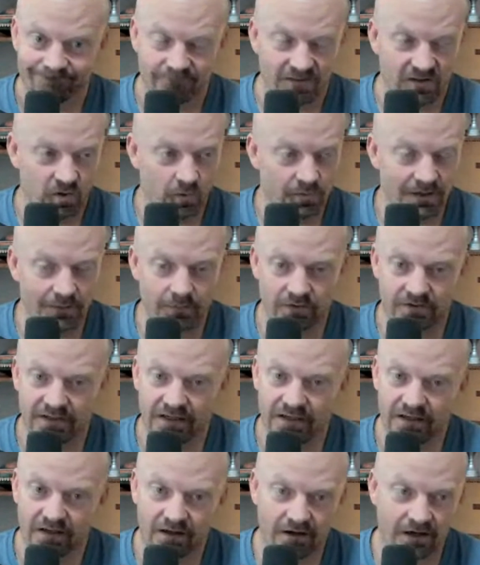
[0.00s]
You people
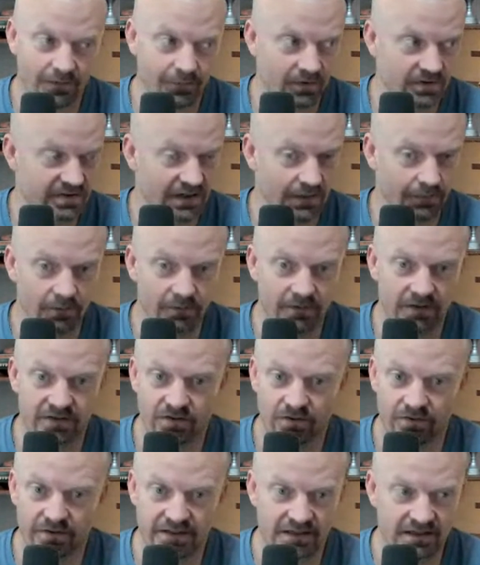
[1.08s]
taking copper
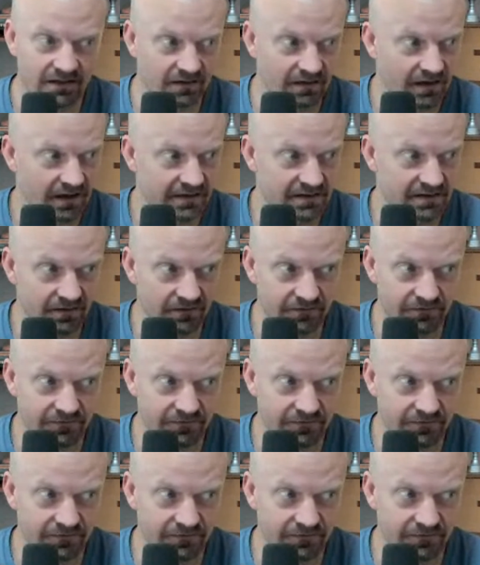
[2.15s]
supplements or eating lots
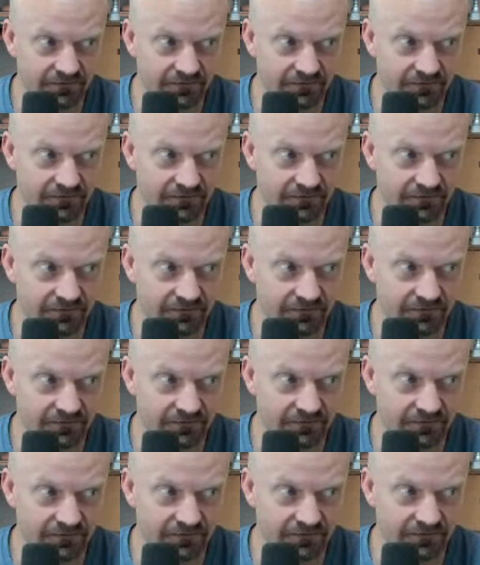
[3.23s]
of,
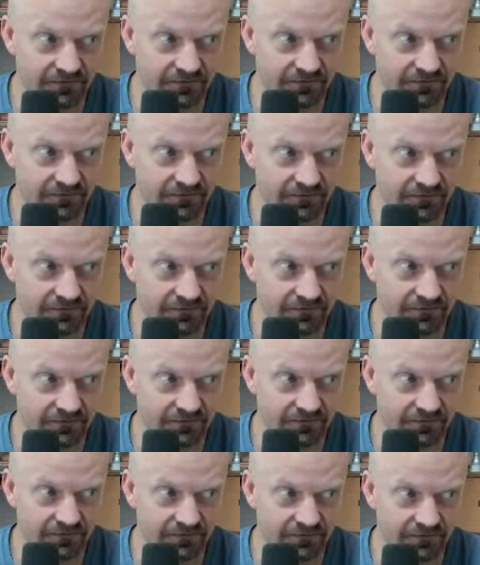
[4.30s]
foods that are
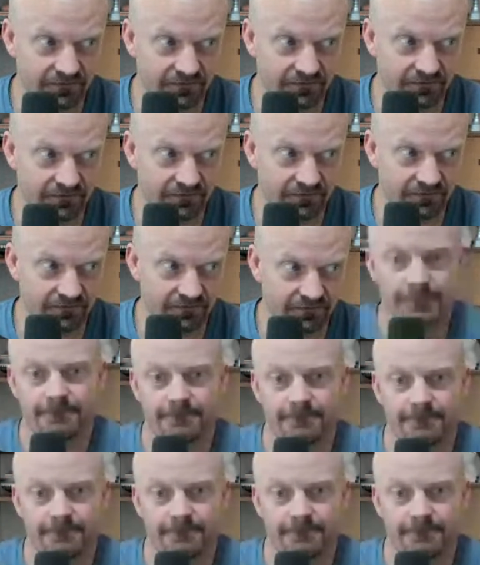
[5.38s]
really high in copper,